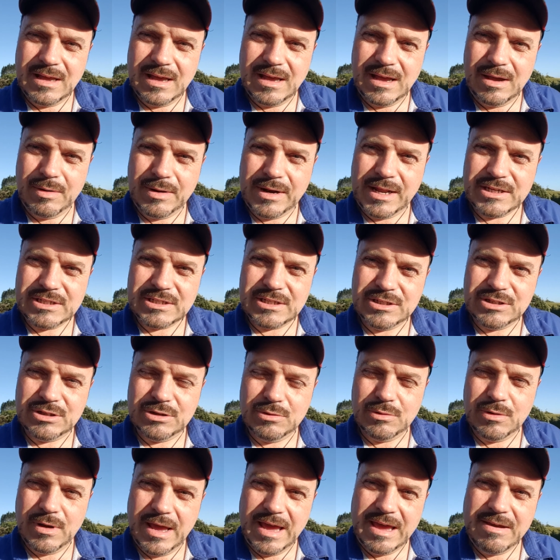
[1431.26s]
I will actually
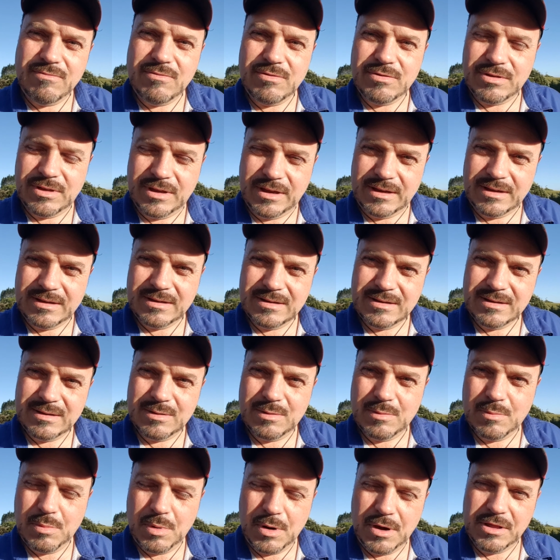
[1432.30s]
do everything
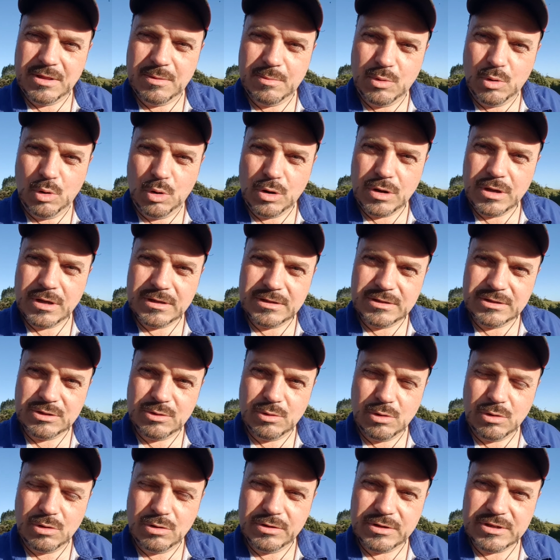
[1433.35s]
by the book and do
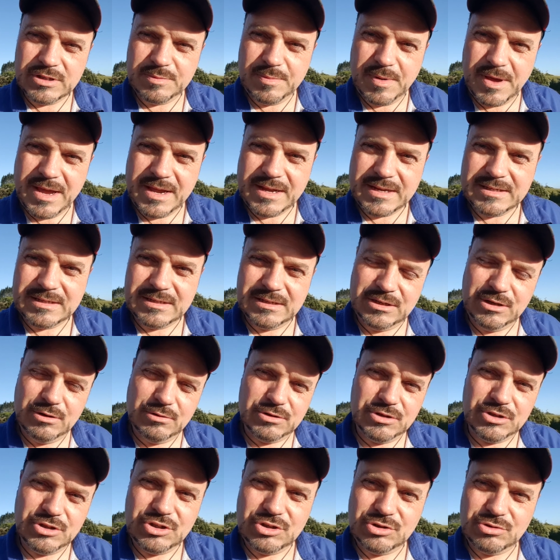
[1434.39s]
all the specs and
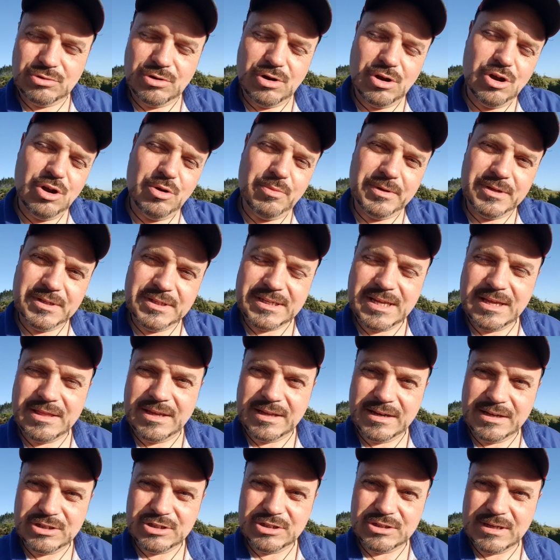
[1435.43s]
use a strobe and set the
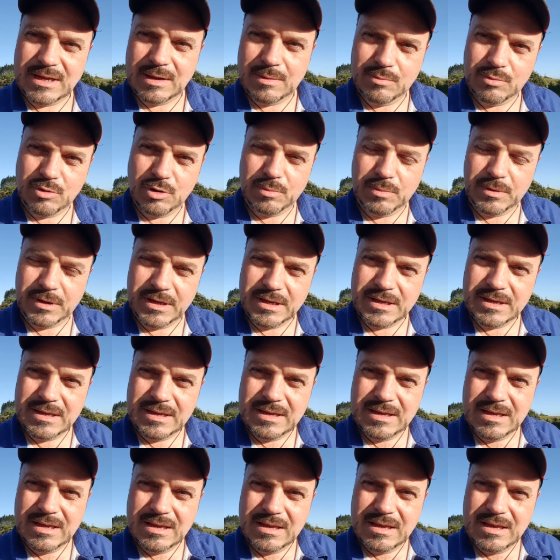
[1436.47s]
ignition time properly.
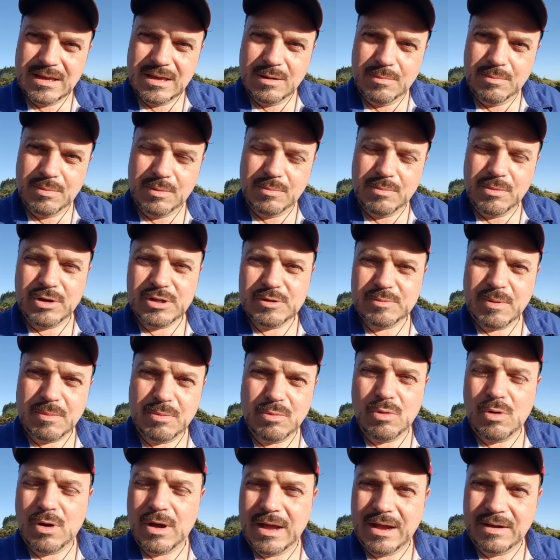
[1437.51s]
But most people
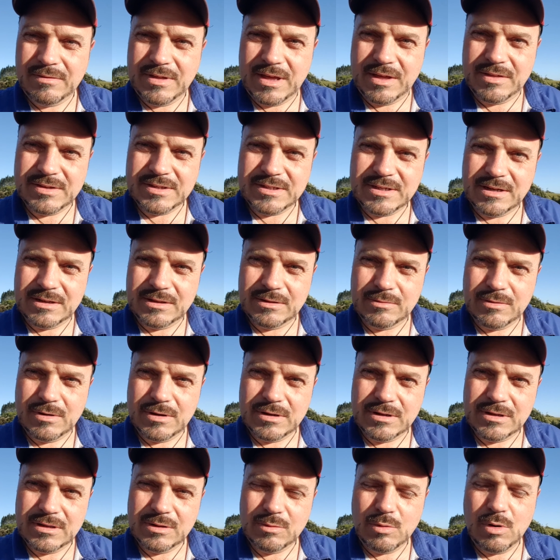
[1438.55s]
won't have that at the side of the road.
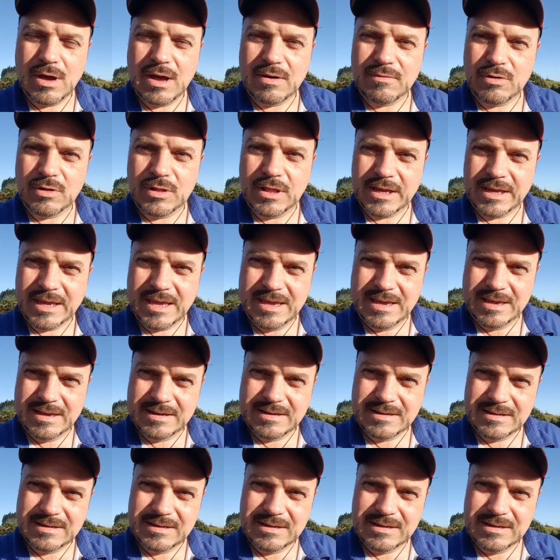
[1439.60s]
They won't have all that gear.